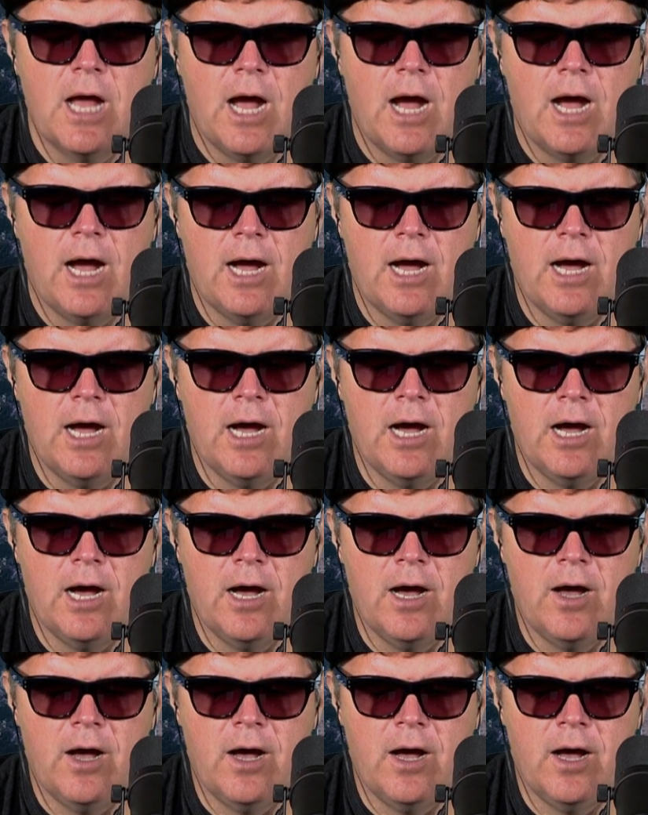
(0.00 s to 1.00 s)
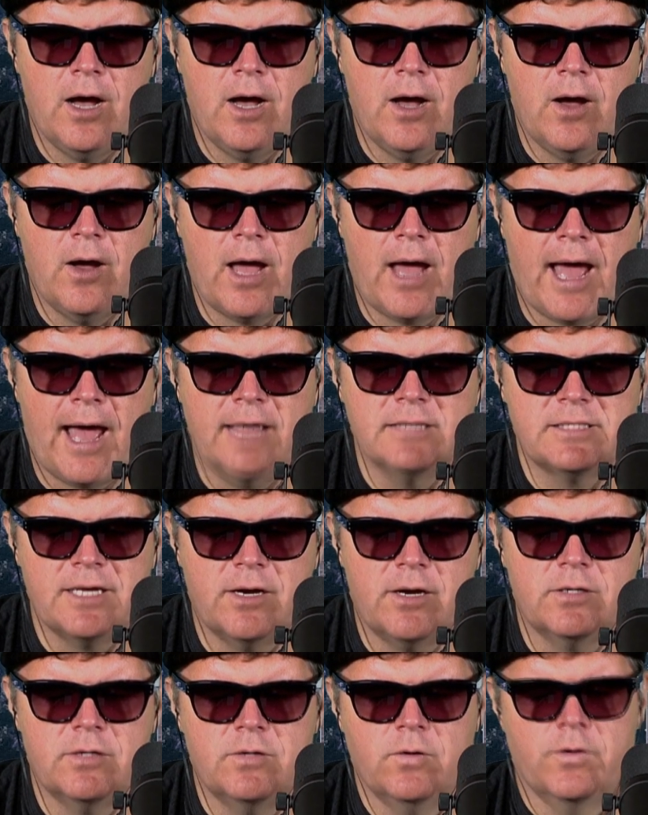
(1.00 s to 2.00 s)
As they
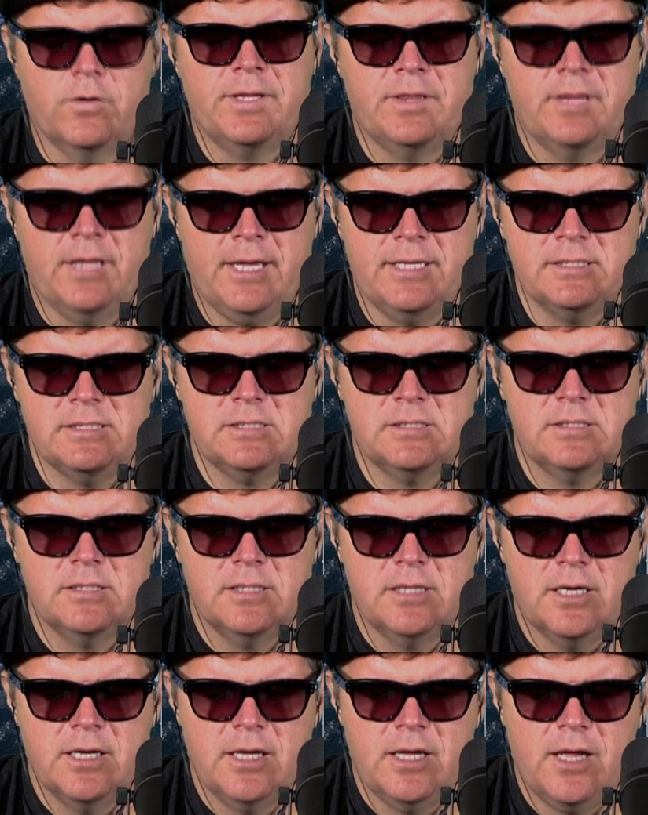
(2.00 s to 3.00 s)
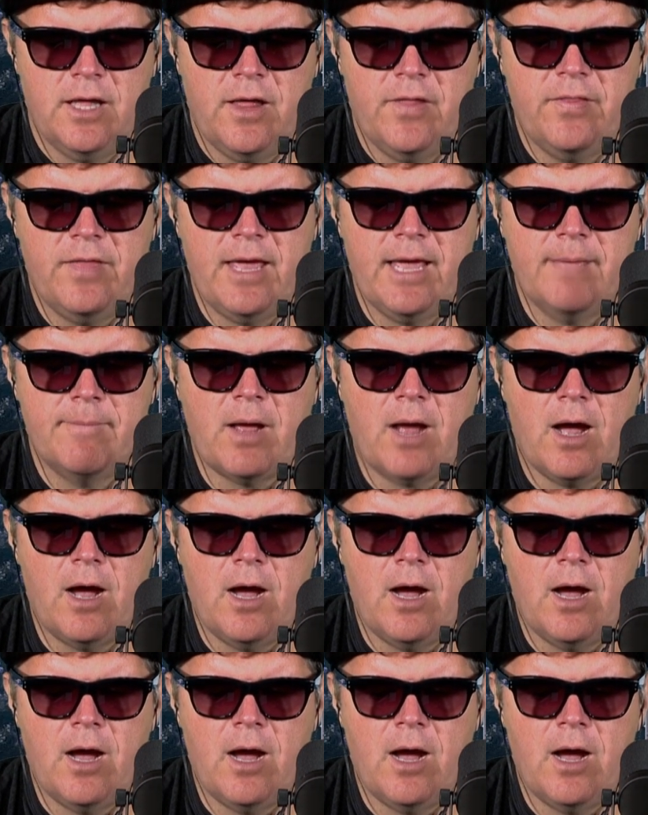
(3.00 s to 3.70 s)
are doing this, they come